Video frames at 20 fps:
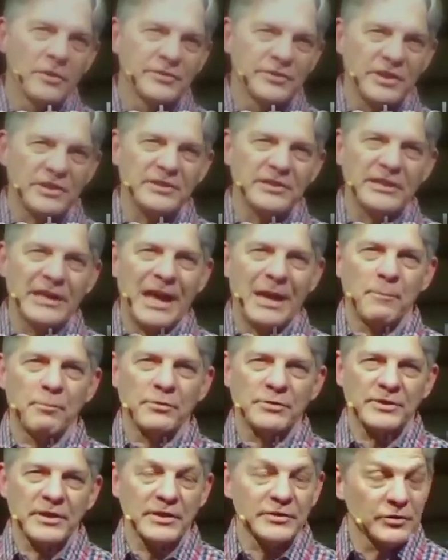means, or
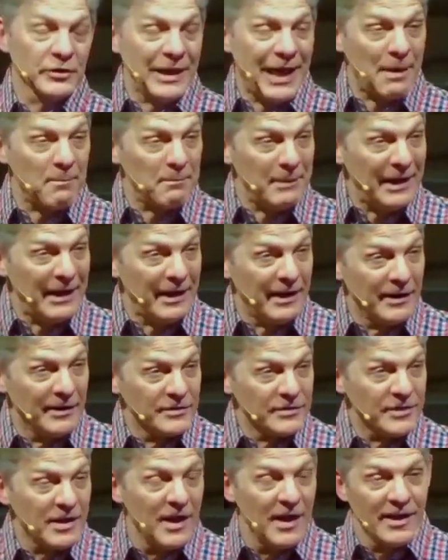69%. So that
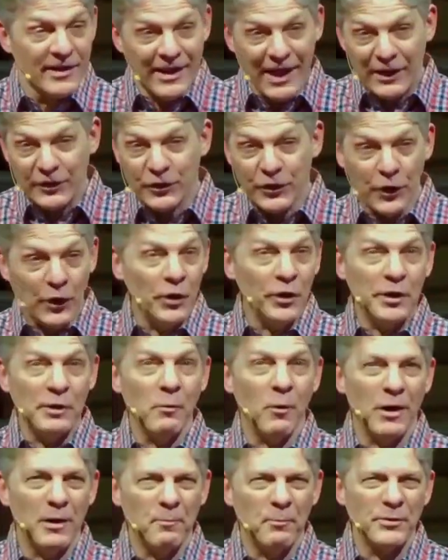means that
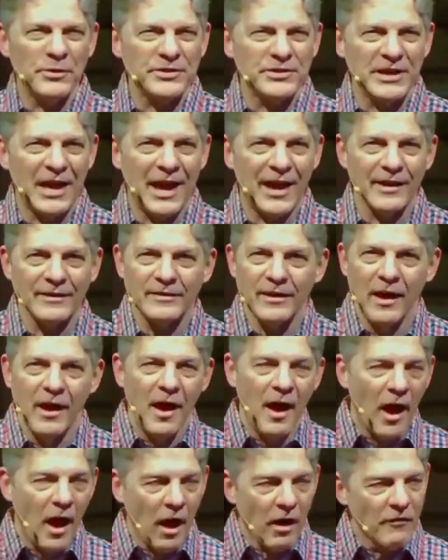
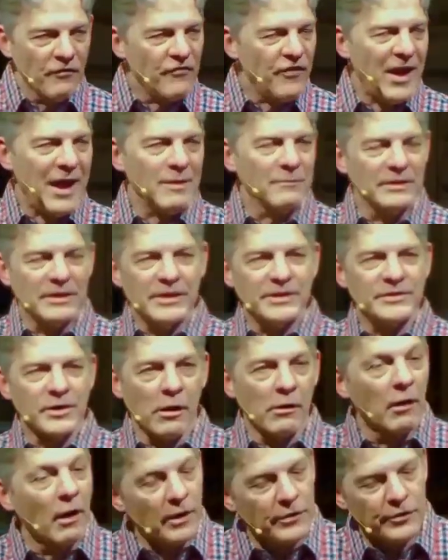31% of
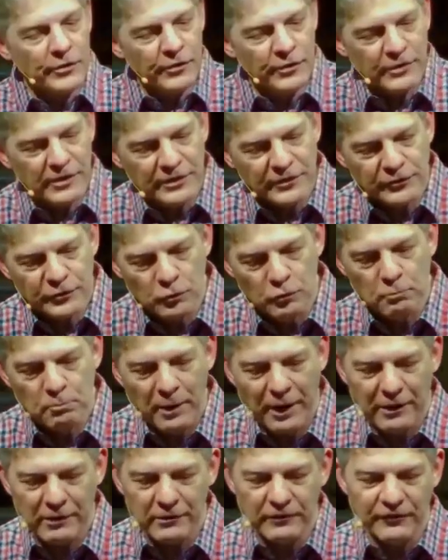families are other than
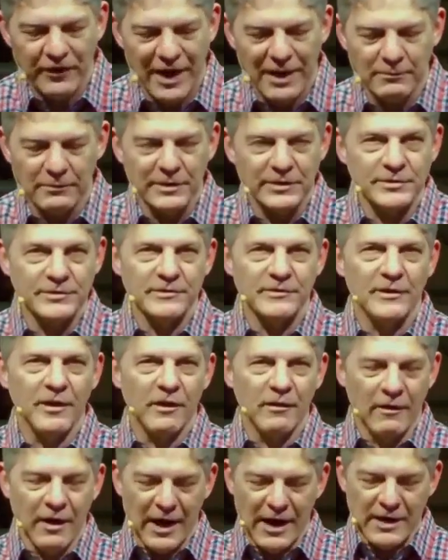two parent
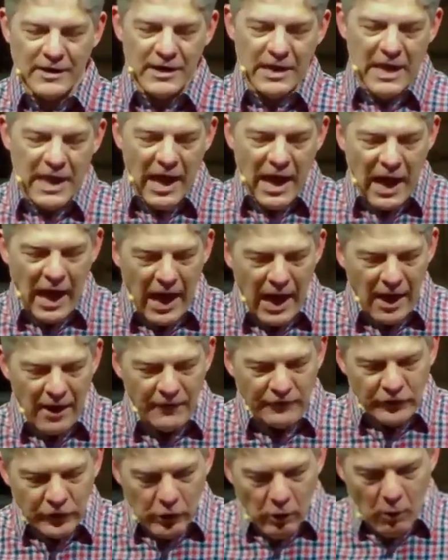families, all right?
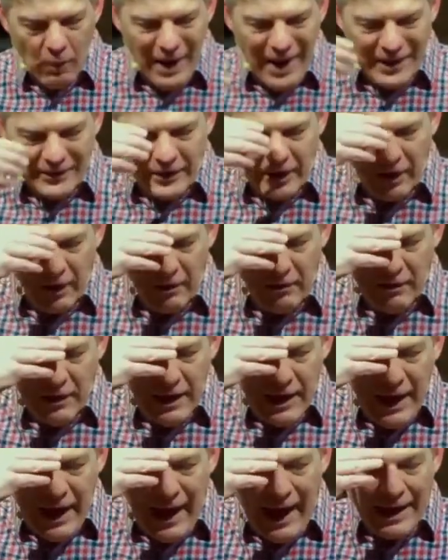Uh, you go on
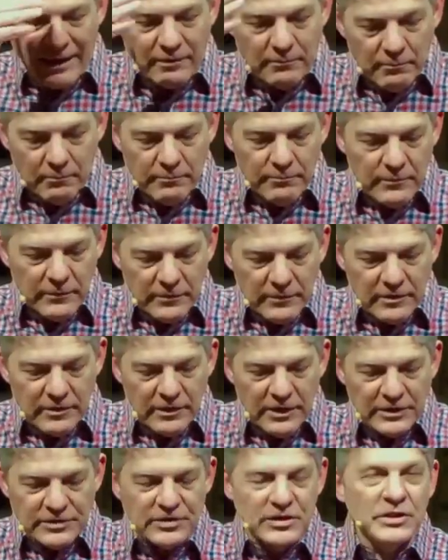there, and
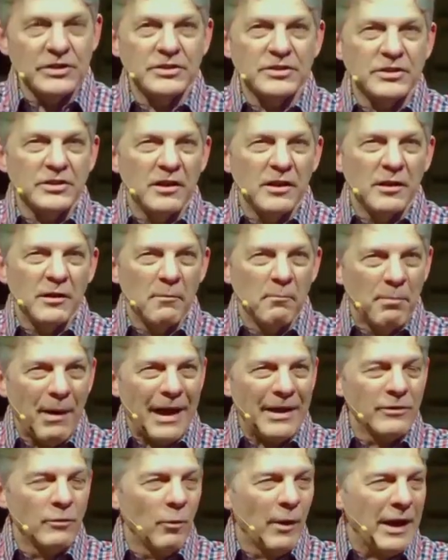this
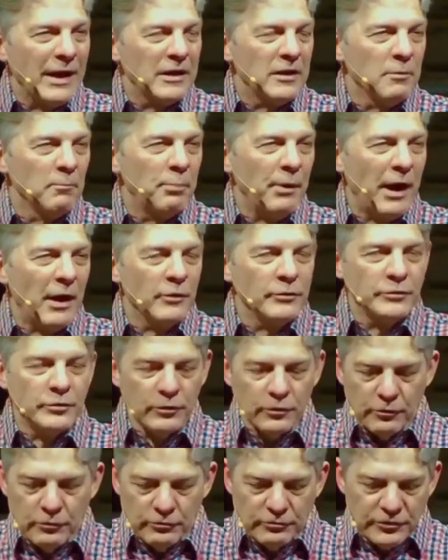is, by the way,
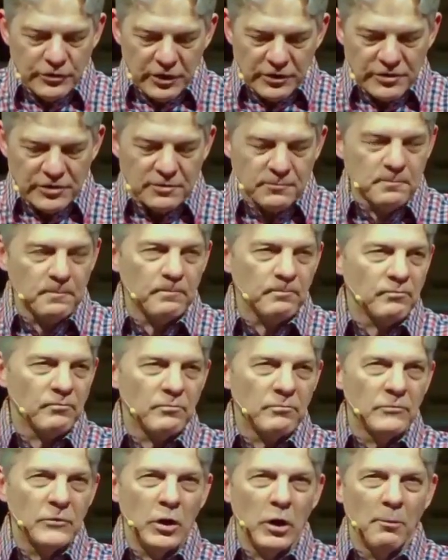compared to
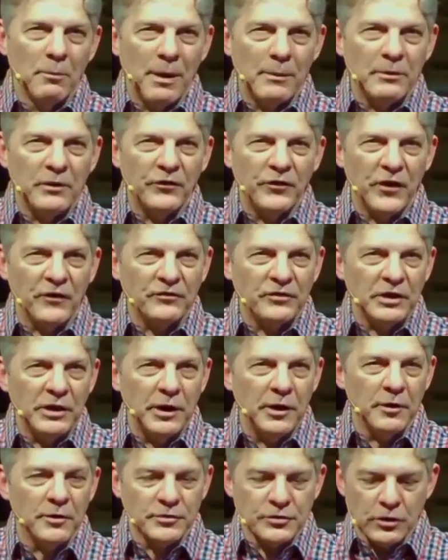just you know, maybe
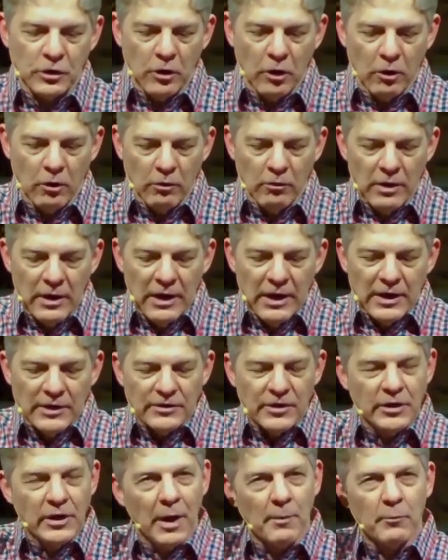50 years
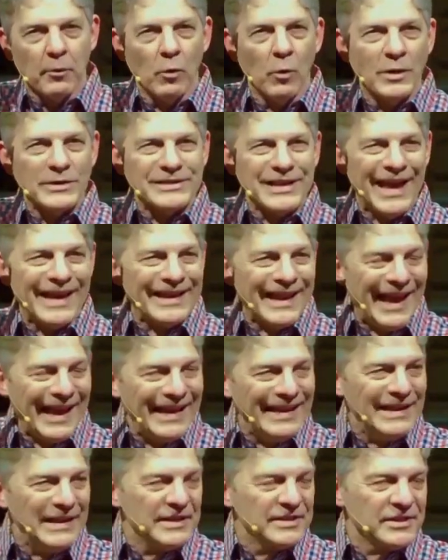ago, the number was
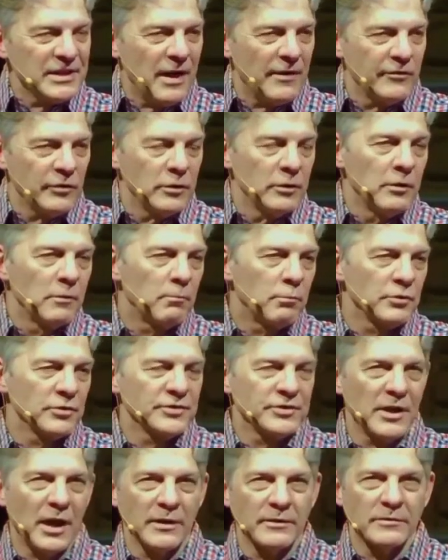at
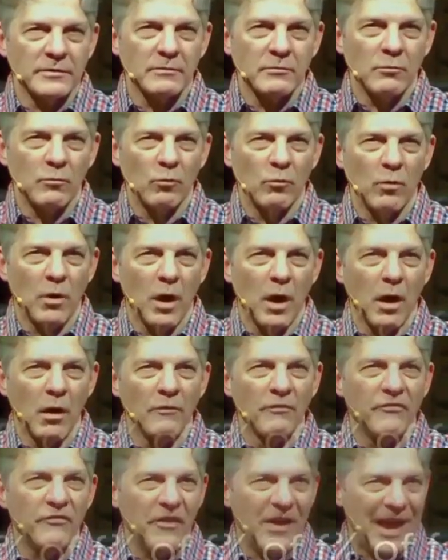87%
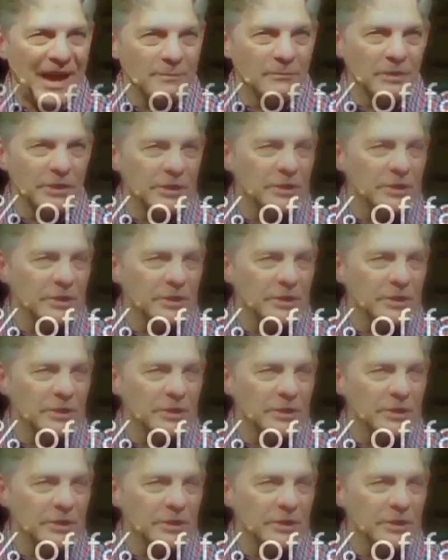of